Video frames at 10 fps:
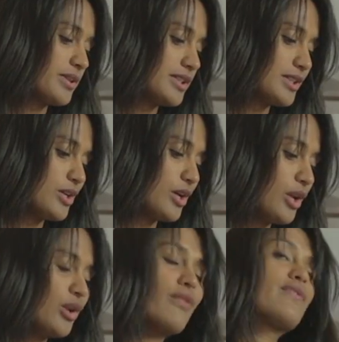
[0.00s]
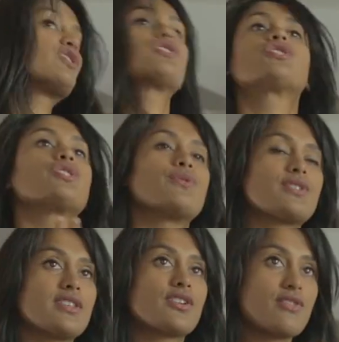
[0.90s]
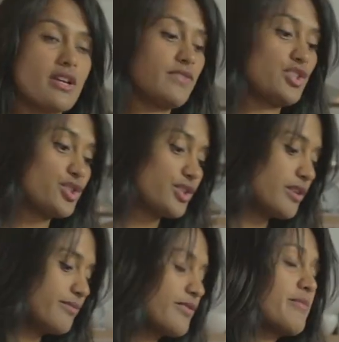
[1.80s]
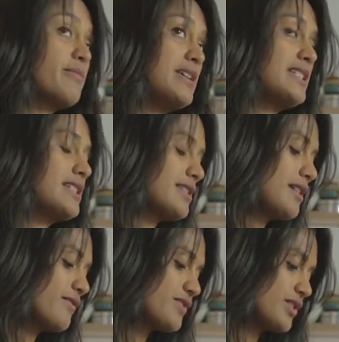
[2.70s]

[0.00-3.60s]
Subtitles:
but a lot of the juice and the gravy should come from the meat itself.